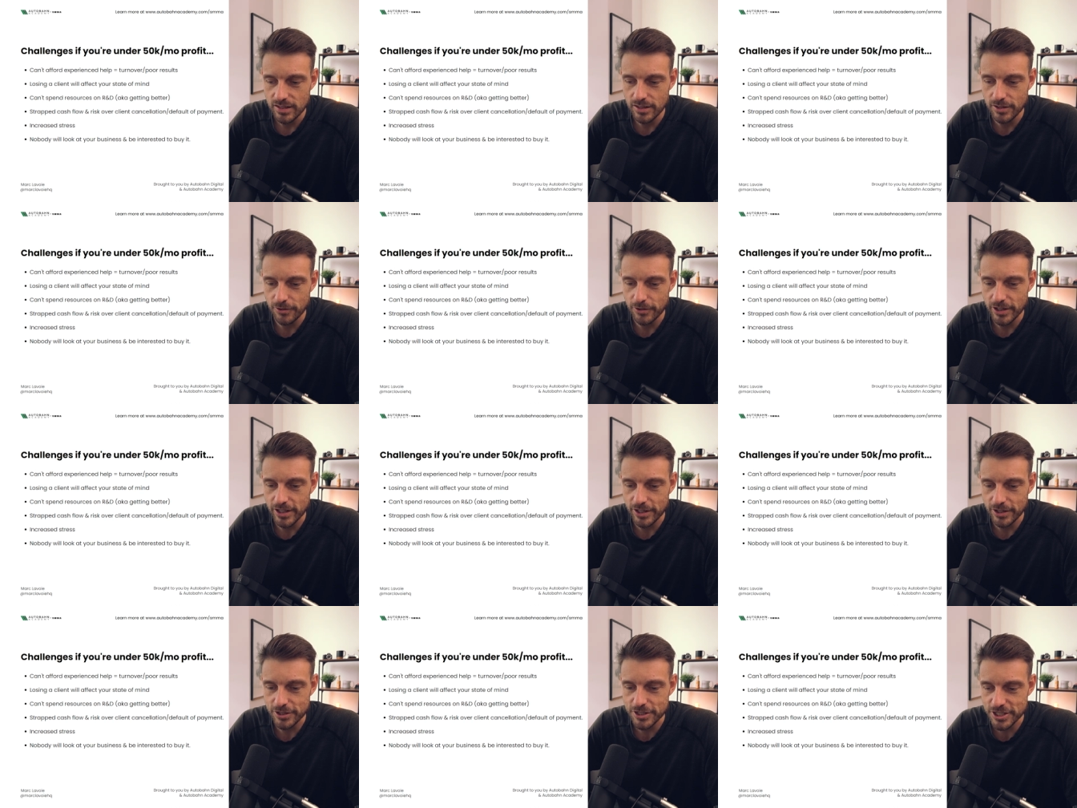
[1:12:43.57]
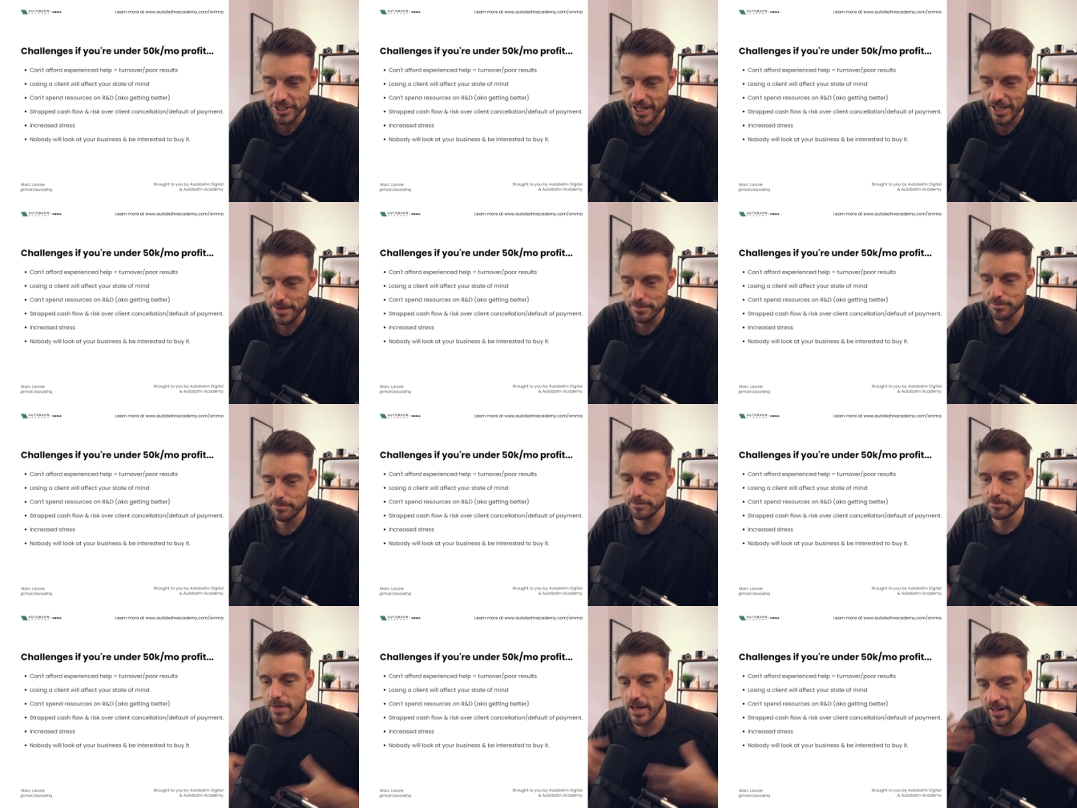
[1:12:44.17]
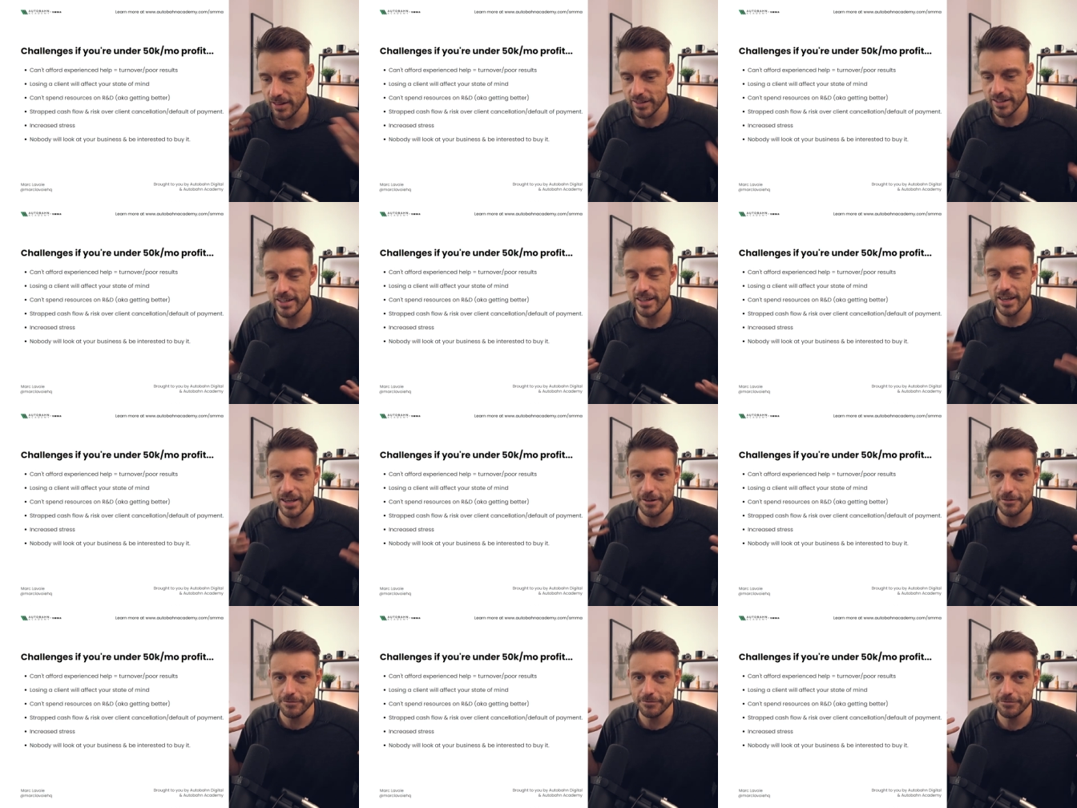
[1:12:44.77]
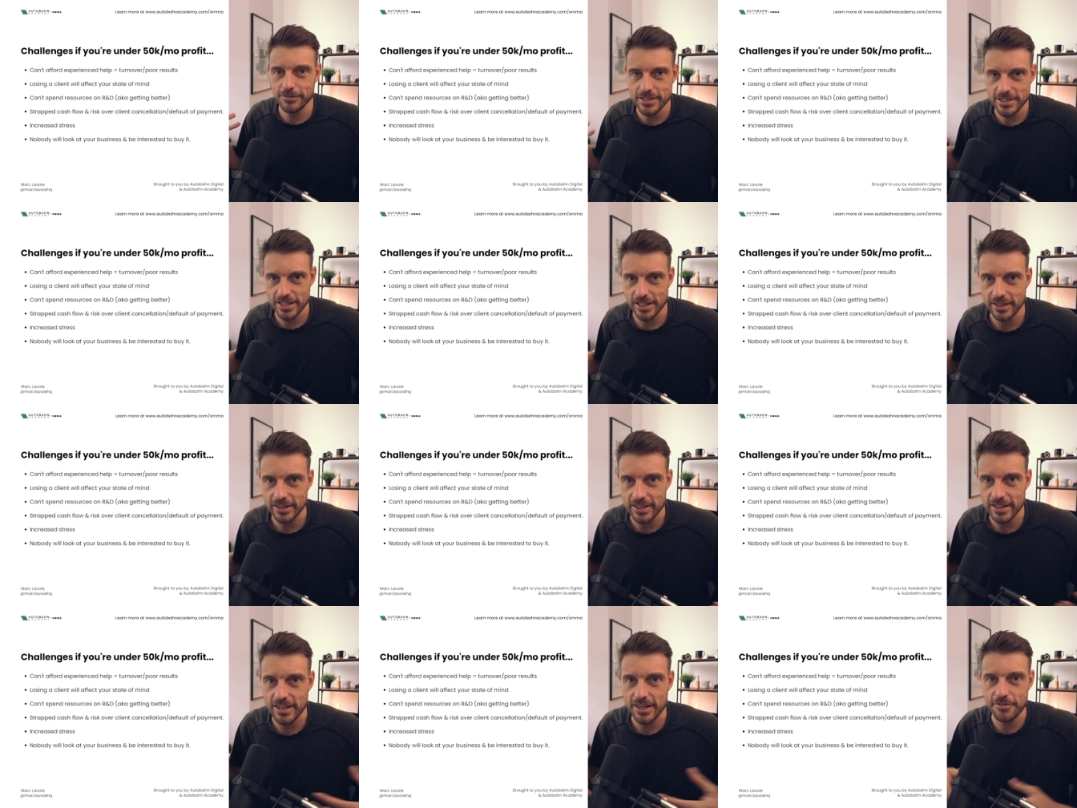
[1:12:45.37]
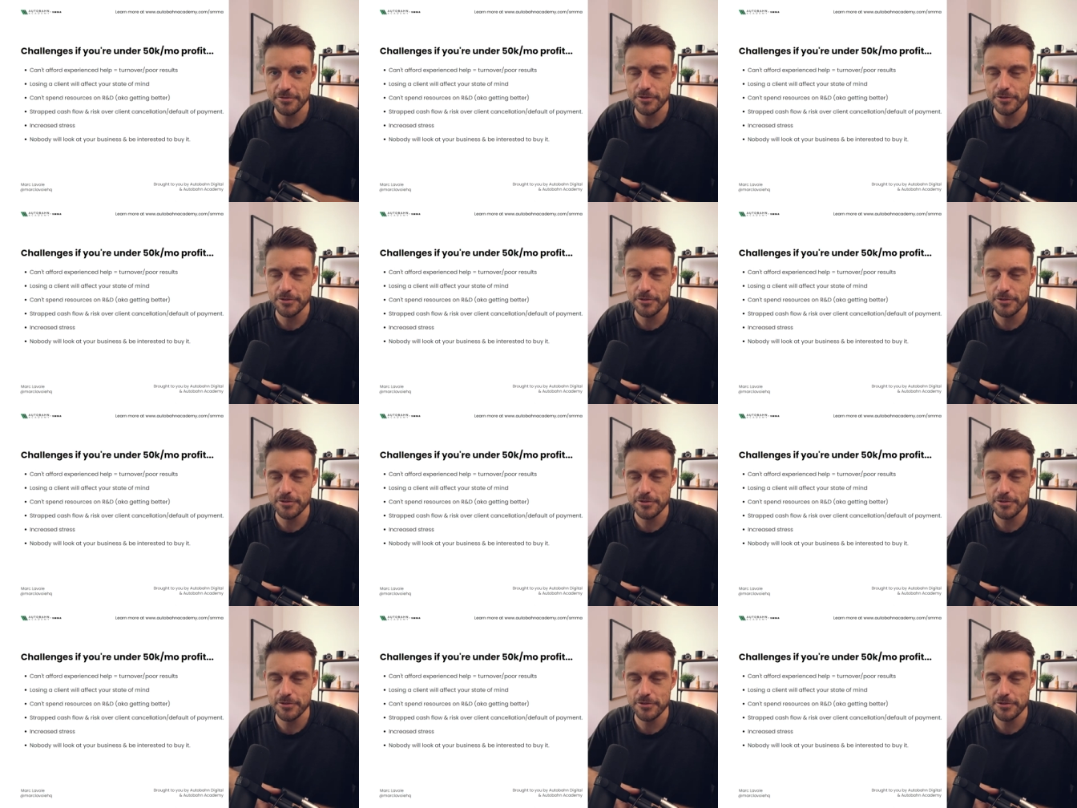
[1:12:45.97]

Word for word: you know, in a good shape mentally and physically